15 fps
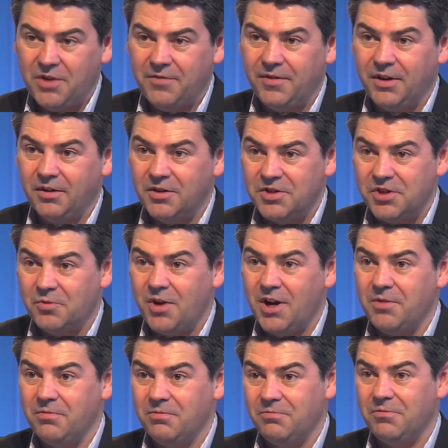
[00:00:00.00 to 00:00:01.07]
feel is the
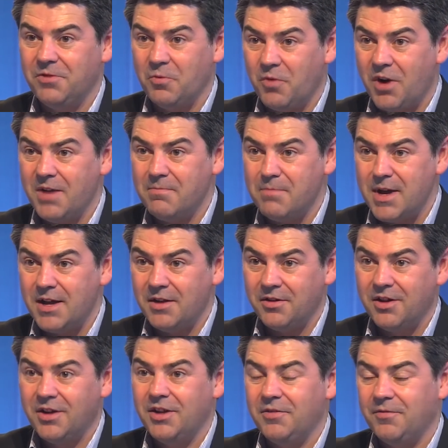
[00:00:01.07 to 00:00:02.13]
right man
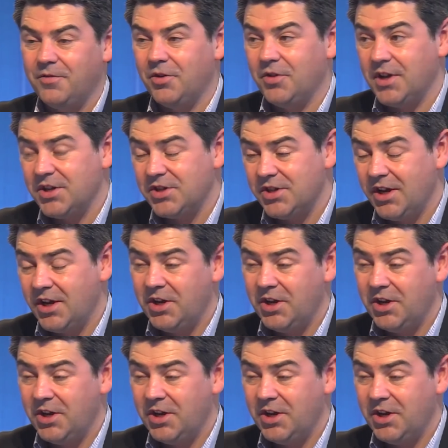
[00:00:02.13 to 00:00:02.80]
for this.